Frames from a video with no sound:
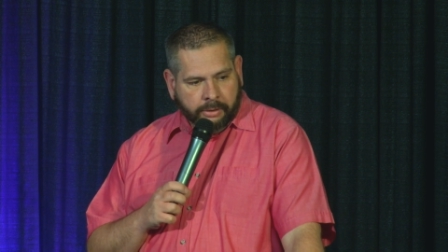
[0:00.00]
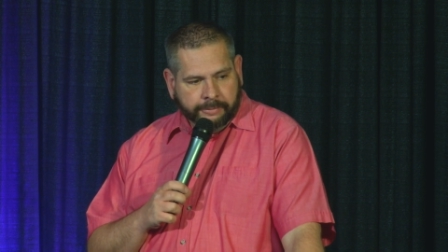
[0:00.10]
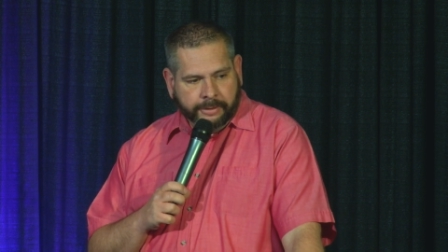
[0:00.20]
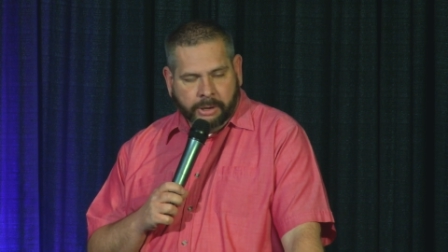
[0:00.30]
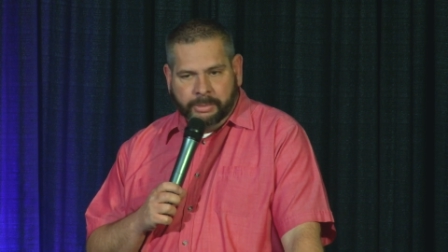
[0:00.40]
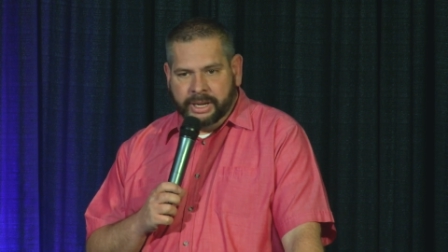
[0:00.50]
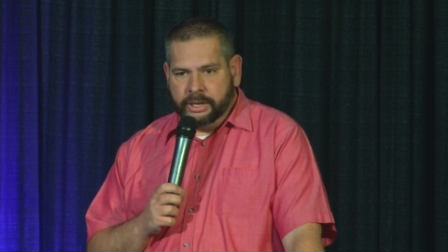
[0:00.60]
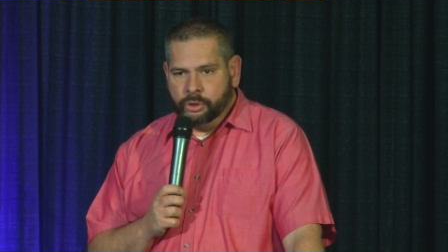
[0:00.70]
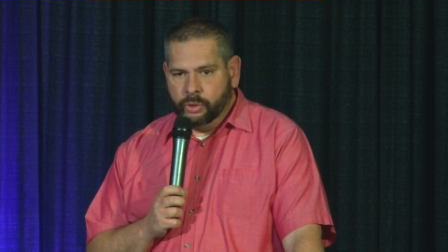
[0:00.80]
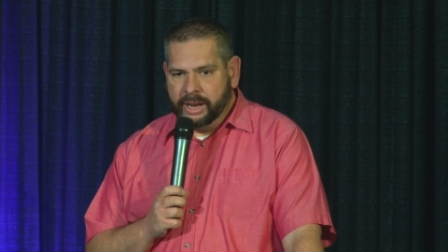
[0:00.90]

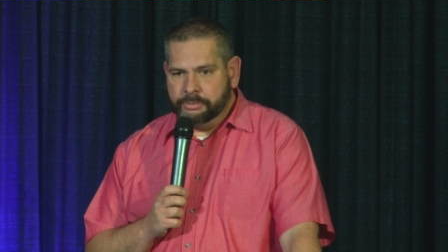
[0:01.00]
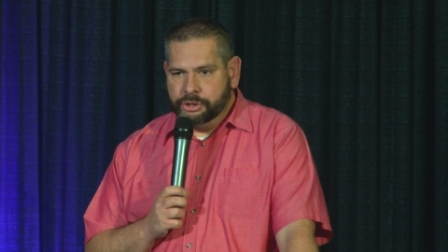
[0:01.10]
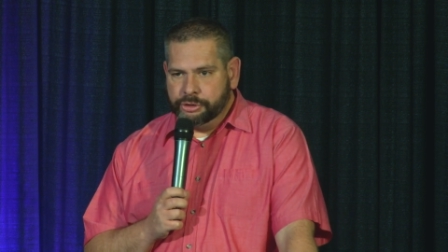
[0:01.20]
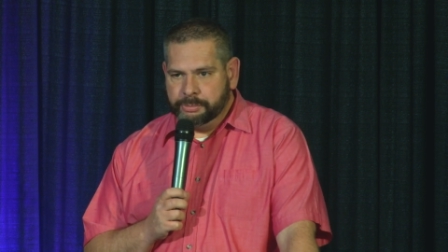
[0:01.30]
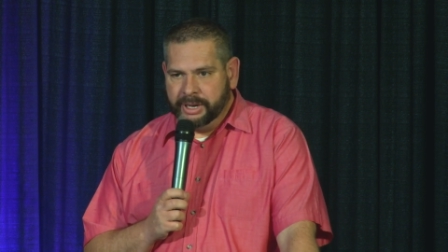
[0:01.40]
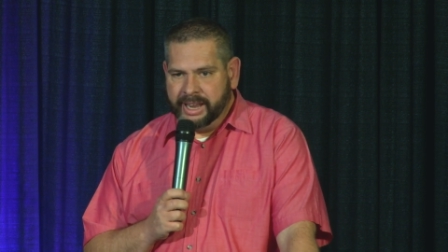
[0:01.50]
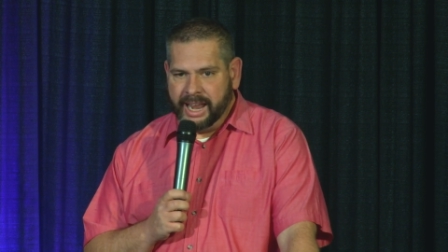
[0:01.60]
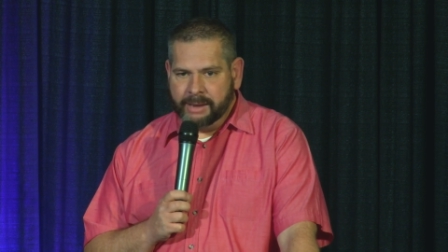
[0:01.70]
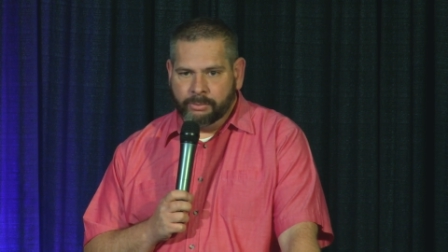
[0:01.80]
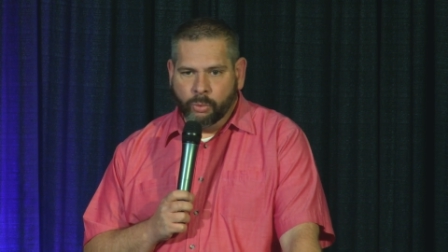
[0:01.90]
fermented grape juice
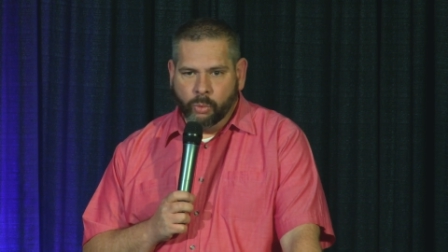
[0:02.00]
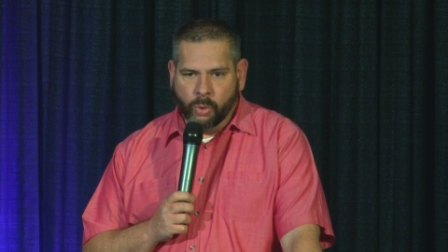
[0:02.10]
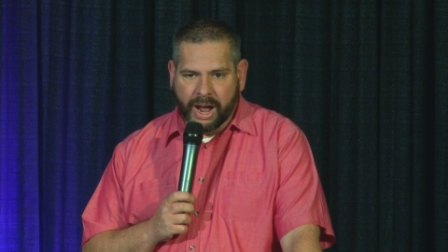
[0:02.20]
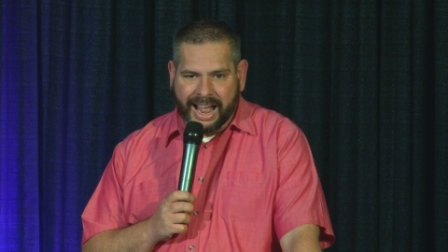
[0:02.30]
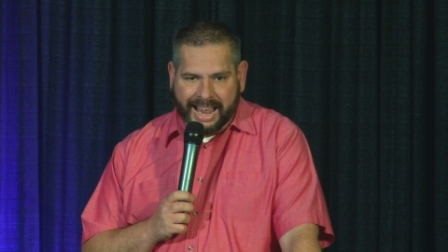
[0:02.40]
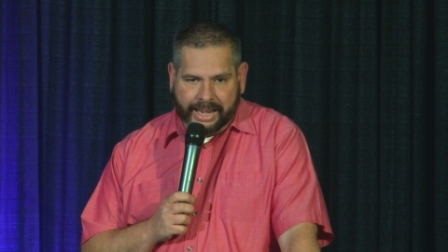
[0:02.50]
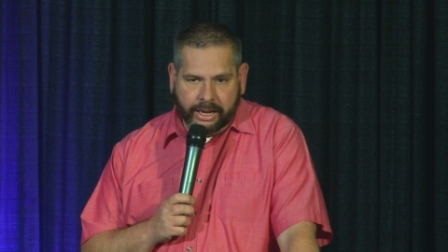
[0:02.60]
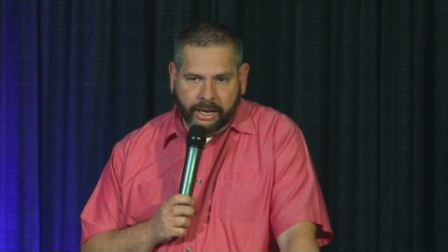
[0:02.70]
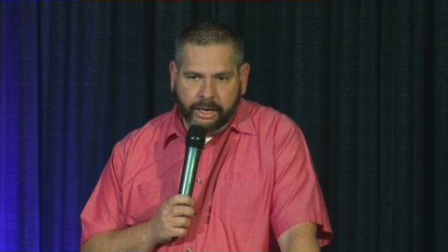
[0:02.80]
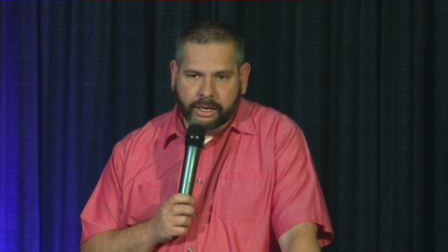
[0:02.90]
became
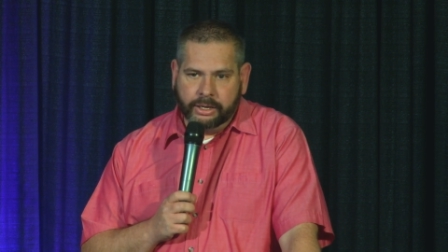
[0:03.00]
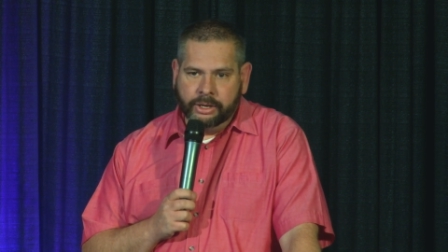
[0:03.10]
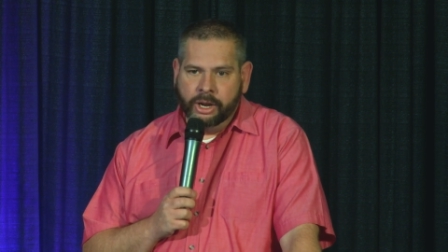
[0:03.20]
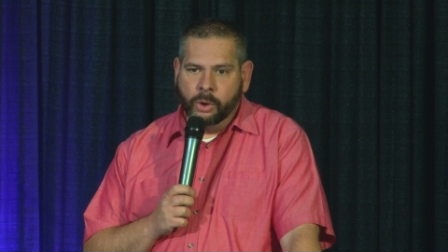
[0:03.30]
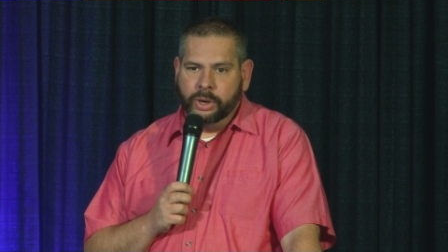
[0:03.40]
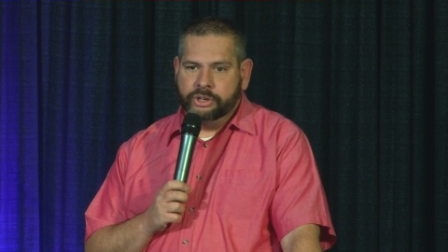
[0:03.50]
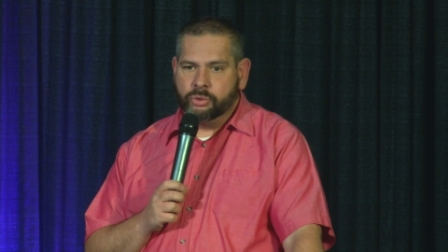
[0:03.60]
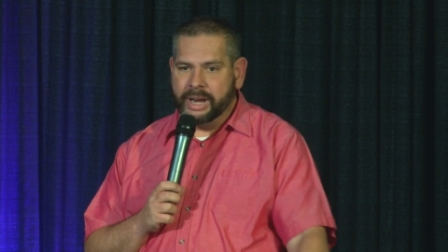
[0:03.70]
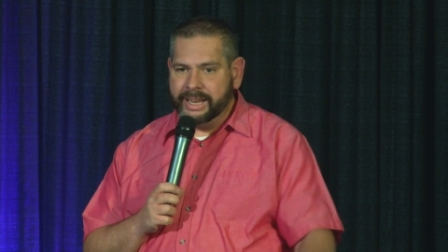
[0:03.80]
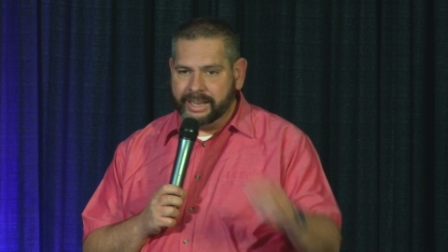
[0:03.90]
wine, Noah
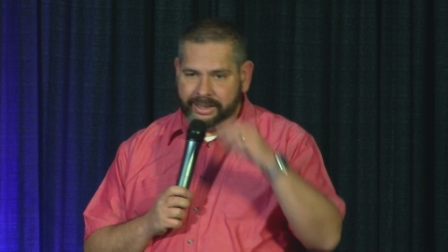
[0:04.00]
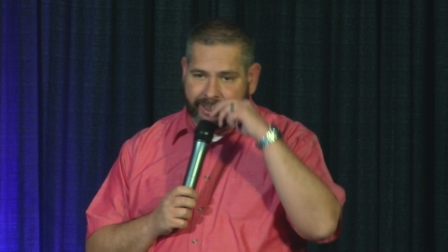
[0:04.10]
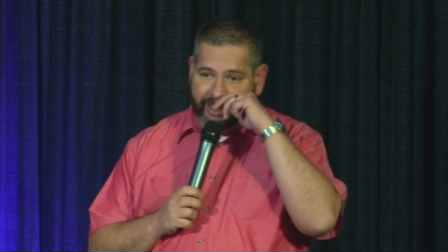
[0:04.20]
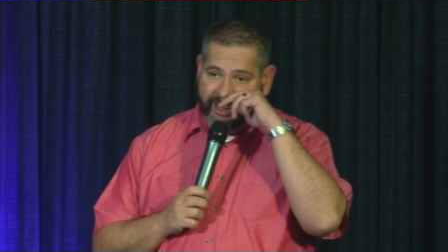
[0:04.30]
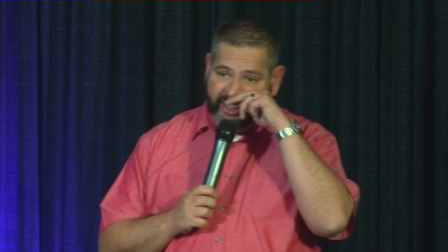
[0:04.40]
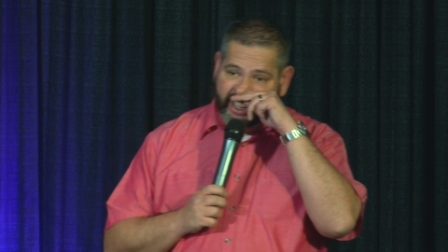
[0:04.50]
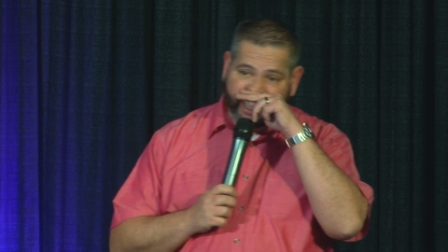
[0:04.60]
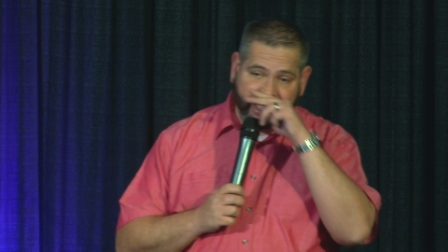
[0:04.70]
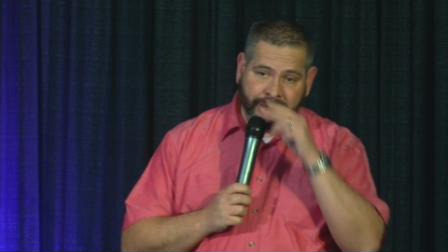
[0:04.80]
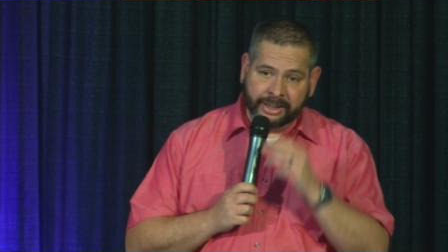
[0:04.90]
drank it, and
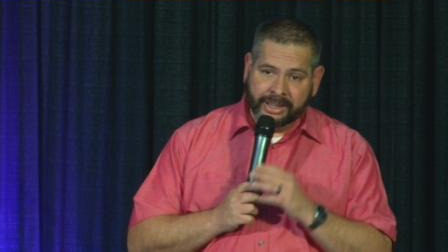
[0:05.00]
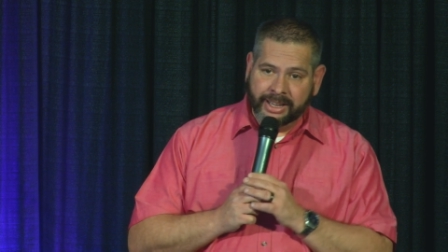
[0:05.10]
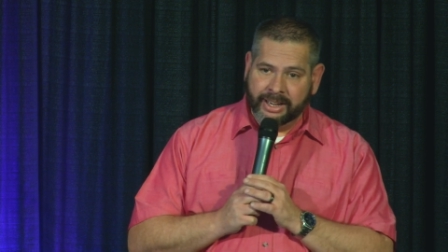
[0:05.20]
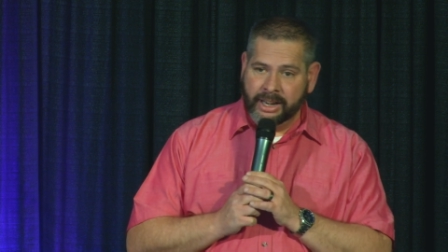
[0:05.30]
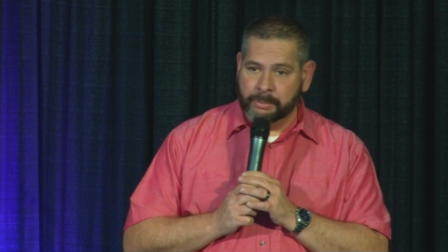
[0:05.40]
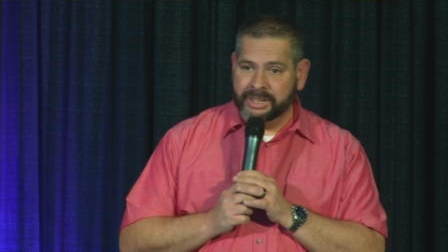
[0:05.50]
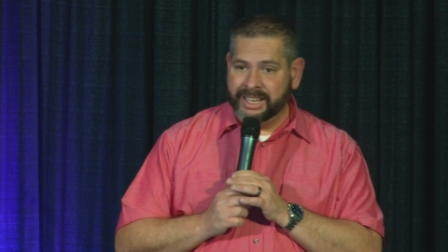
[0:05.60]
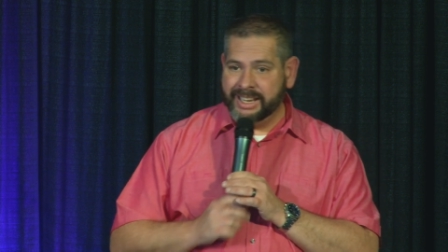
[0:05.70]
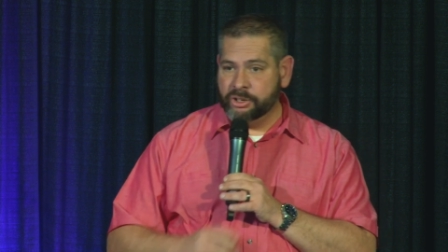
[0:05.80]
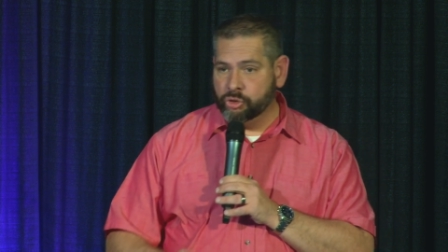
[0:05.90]
he ended up
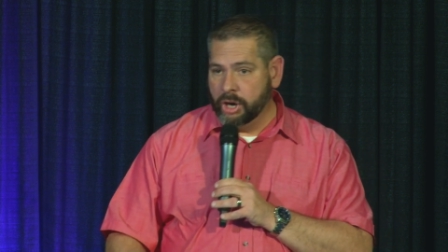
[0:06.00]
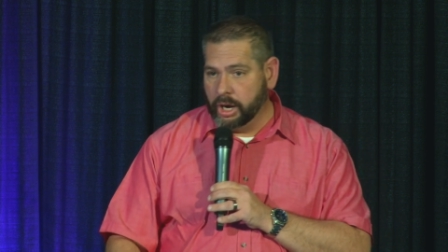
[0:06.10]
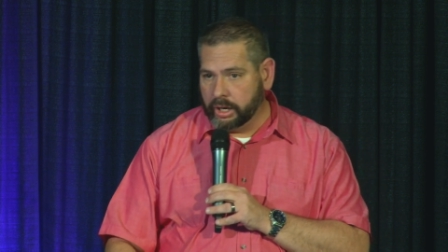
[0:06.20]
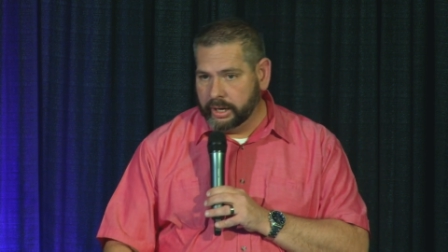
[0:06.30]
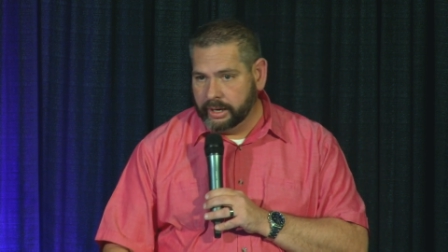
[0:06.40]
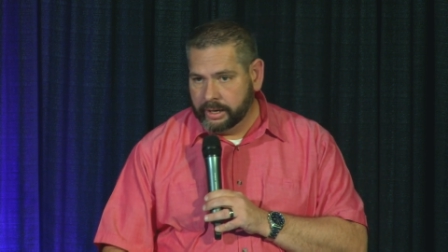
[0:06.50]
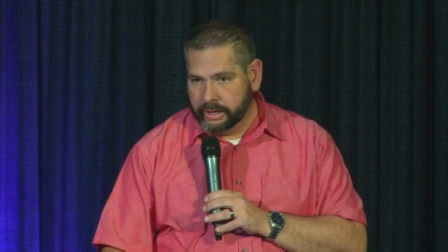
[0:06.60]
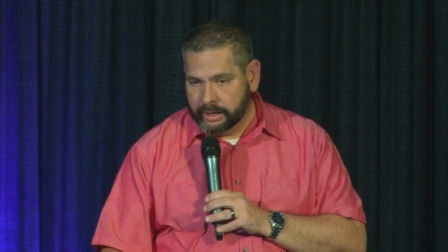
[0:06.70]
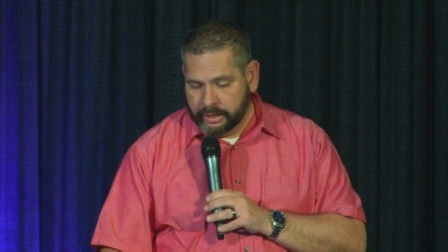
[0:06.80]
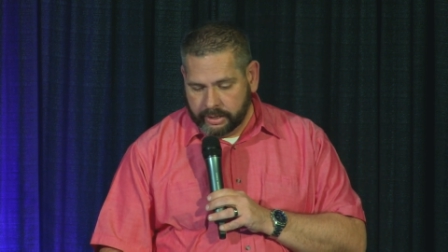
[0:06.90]
getting drunk
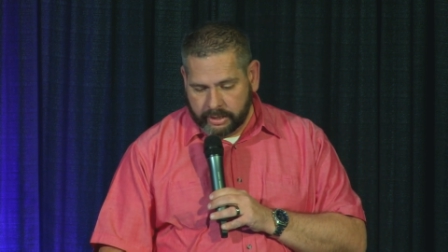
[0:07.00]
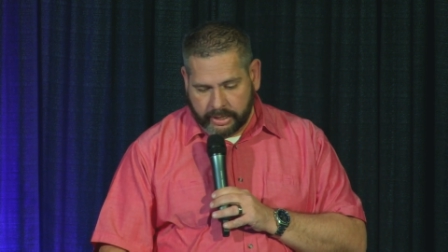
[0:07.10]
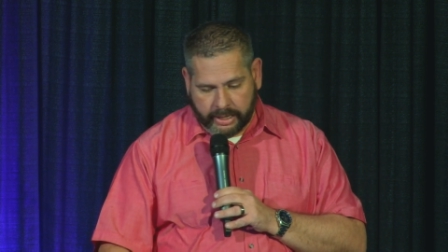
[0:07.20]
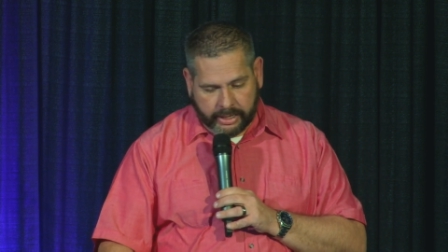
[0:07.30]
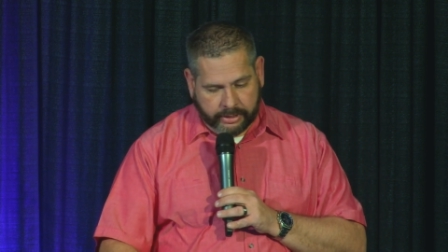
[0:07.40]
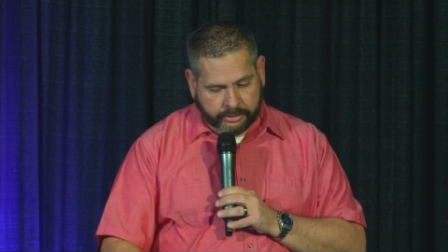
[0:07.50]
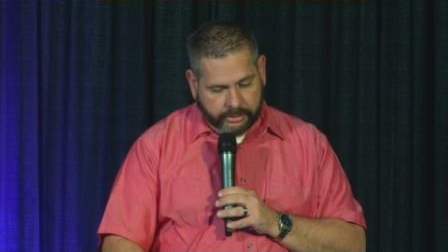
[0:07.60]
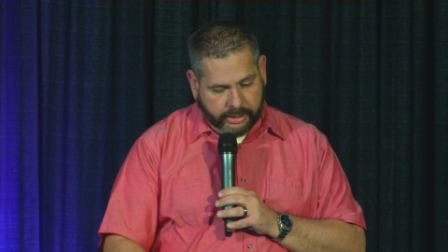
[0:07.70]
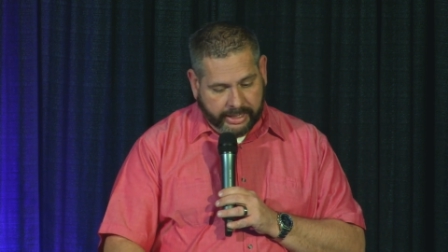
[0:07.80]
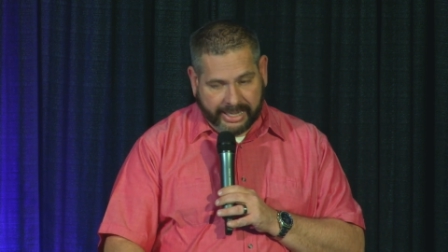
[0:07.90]

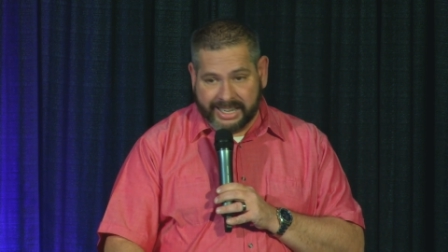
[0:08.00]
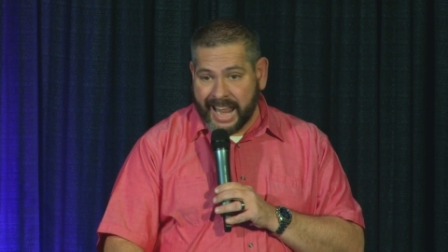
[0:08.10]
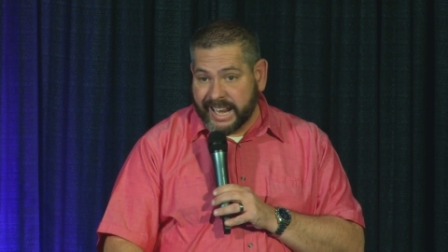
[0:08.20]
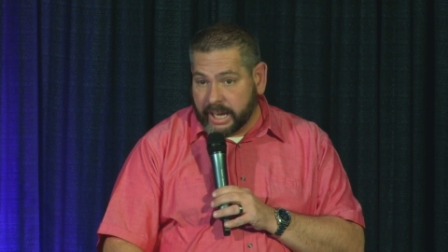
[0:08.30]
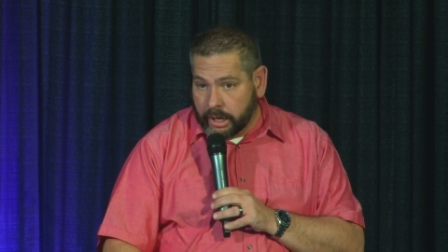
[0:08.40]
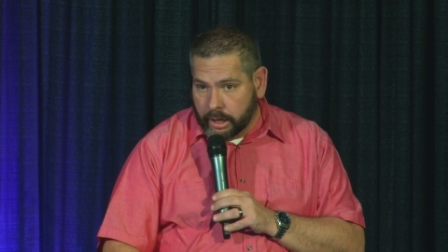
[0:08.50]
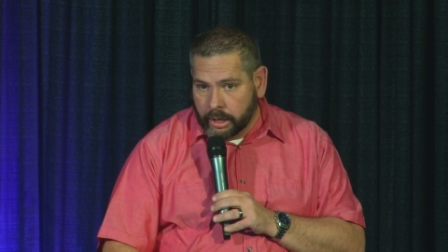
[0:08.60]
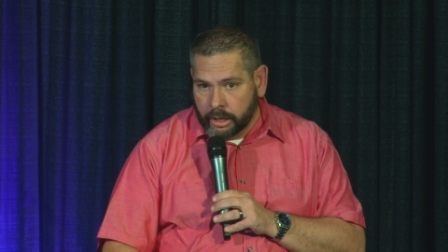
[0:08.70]
and getting naked